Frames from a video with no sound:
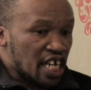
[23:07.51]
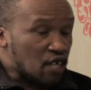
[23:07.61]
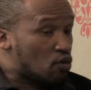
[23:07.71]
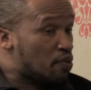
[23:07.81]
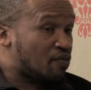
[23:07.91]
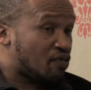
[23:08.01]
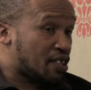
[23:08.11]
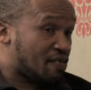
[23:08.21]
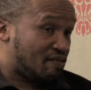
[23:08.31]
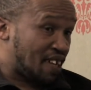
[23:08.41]
it would be
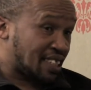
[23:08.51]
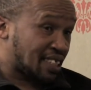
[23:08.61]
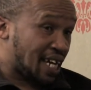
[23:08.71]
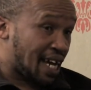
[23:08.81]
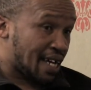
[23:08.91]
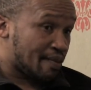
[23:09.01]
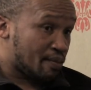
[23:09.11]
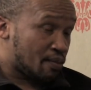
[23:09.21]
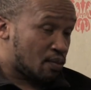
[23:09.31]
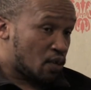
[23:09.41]
for the first time
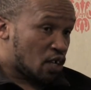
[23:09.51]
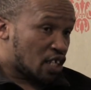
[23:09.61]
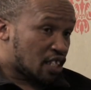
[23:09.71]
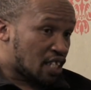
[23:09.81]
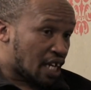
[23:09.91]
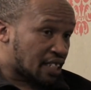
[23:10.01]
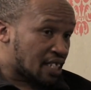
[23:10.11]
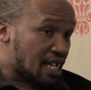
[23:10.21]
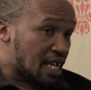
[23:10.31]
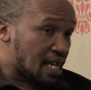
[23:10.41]

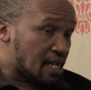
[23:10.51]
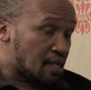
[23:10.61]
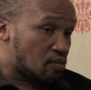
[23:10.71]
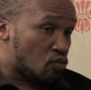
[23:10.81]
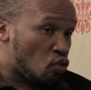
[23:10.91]
that we